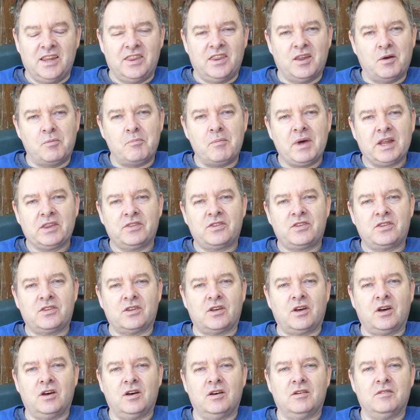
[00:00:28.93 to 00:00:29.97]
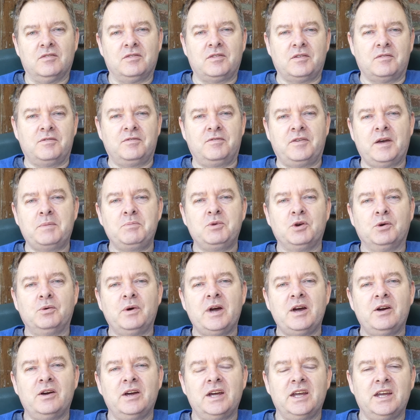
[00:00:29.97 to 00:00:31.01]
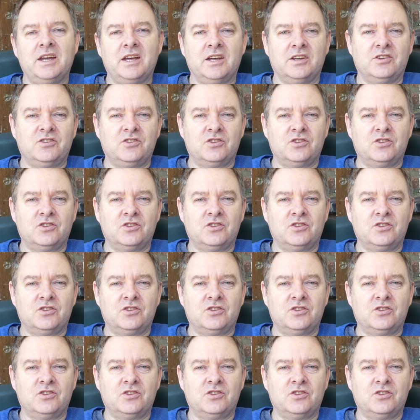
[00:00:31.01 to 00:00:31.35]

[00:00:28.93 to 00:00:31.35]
The month of February